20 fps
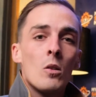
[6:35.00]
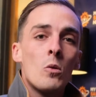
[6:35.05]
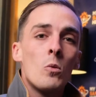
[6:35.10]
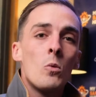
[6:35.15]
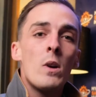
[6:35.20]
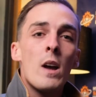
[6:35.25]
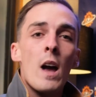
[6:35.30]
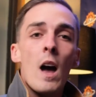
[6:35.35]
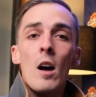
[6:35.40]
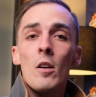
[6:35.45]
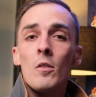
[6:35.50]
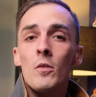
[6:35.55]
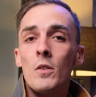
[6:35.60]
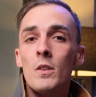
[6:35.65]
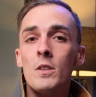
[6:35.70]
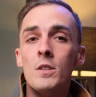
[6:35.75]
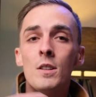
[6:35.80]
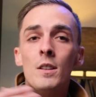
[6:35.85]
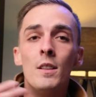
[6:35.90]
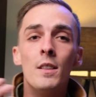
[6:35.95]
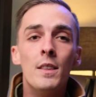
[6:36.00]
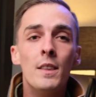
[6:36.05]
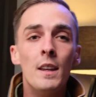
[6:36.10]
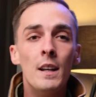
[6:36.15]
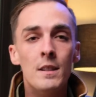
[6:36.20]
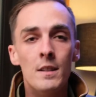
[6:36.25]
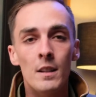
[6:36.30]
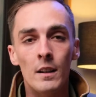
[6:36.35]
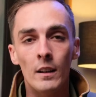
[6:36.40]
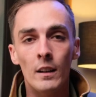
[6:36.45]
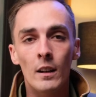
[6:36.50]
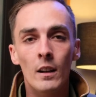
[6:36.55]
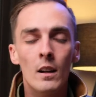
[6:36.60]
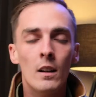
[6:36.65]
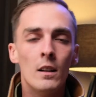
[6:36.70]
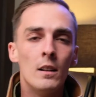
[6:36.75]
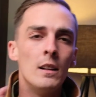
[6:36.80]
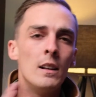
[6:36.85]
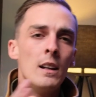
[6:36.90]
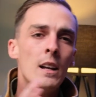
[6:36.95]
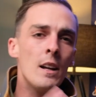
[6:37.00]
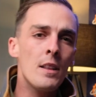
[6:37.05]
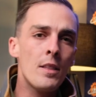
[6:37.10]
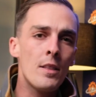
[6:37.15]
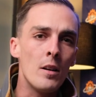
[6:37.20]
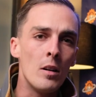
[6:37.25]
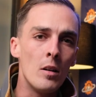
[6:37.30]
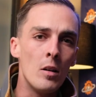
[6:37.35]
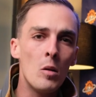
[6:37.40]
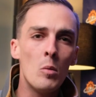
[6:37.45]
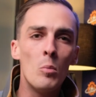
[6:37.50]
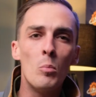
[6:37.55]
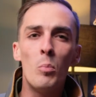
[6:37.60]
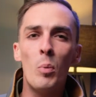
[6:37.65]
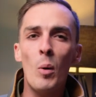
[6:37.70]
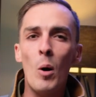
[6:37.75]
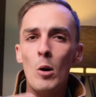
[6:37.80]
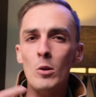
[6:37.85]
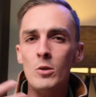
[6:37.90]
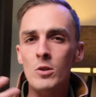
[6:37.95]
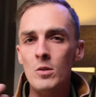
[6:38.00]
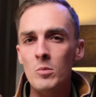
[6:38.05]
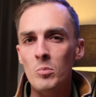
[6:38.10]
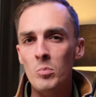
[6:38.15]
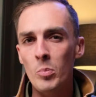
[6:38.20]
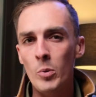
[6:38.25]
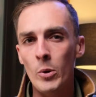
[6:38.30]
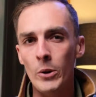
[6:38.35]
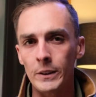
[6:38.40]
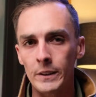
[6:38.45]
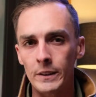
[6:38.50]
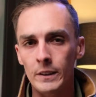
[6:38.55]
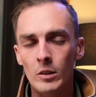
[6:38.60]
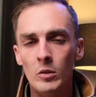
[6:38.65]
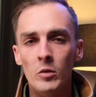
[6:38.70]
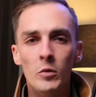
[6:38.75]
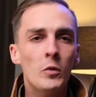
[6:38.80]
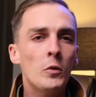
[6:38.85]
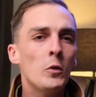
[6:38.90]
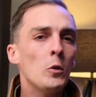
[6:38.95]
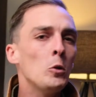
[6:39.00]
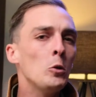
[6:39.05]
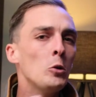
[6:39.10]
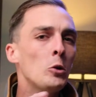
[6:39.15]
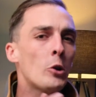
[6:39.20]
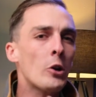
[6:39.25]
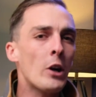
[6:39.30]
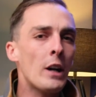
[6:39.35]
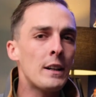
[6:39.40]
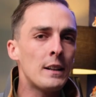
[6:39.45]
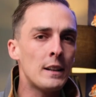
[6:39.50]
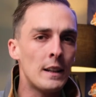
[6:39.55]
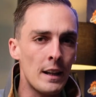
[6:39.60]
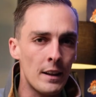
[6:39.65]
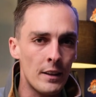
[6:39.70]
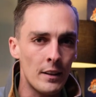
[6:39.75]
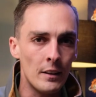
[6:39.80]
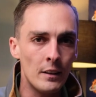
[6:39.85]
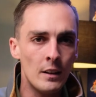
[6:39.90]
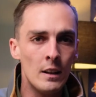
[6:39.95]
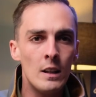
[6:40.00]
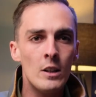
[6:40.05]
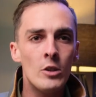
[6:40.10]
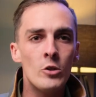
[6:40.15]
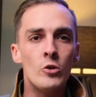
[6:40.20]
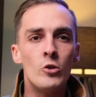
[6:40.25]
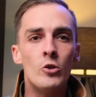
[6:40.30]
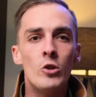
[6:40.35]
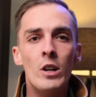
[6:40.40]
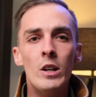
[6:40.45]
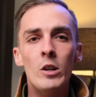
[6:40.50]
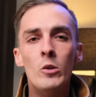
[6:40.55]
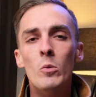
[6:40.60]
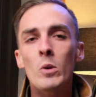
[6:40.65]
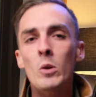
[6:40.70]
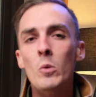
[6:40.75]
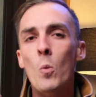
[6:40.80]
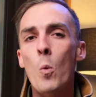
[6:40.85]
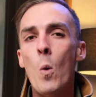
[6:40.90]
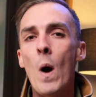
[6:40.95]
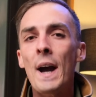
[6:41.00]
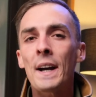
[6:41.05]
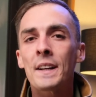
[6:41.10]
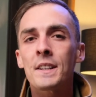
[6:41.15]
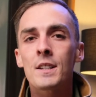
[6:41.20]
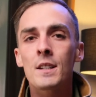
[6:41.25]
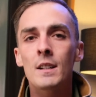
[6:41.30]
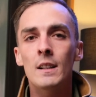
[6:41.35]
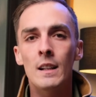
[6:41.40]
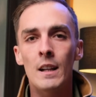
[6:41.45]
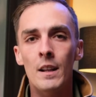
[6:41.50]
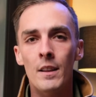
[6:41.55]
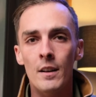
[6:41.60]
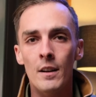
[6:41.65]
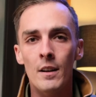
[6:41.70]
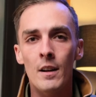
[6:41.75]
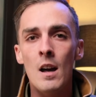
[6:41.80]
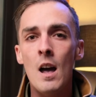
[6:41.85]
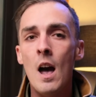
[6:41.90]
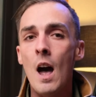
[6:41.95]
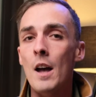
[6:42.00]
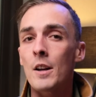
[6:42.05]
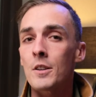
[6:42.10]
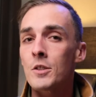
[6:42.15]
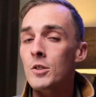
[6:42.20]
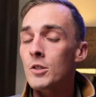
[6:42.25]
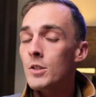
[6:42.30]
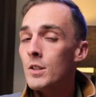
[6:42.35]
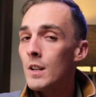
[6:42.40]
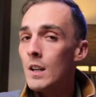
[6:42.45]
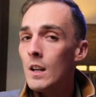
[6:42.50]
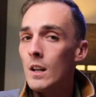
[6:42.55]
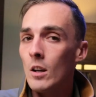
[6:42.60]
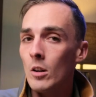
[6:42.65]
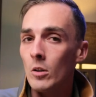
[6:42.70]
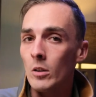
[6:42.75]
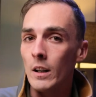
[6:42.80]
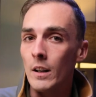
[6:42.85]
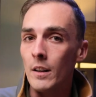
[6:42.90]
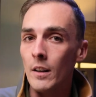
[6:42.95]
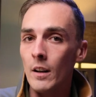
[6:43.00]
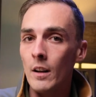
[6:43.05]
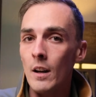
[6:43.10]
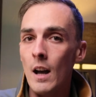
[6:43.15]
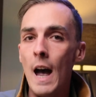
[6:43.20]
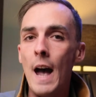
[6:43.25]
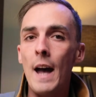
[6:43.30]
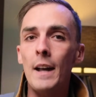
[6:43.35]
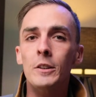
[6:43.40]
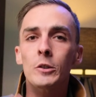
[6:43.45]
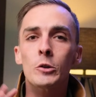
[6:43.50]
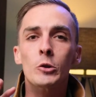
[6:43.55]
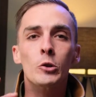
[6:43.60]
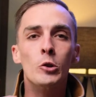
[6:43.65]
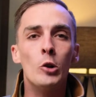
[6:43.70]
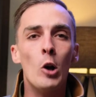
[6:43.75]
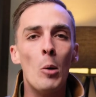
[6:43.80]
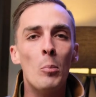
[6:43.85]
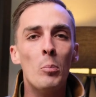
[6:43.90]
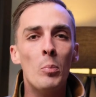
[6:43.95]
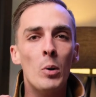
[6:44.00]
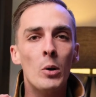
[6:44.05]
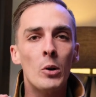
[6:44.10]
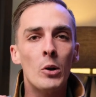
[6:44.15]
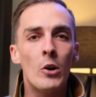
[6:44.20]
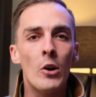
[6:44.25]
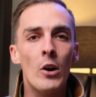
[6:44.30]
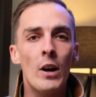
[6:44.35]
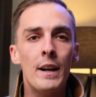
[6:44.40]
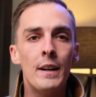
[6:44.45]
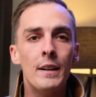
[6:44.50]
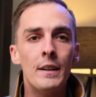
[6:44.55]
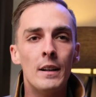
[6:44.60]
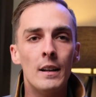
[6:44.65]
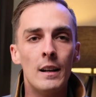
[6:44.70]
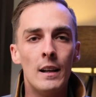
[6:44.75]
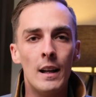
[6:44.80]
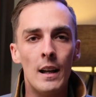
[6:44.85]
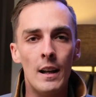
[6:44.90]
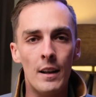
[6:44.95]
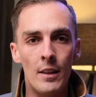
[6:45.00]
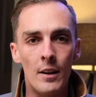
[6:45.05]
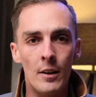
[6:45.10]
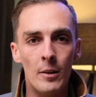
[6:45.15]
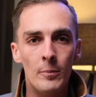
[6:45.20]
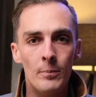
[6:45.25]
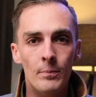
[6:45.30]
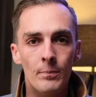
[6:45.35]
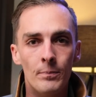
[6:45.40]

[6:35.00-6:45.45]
We have synthetic, leather, barton print, full grain leather, genuine waxy leather, Azteco leather and top grain leather.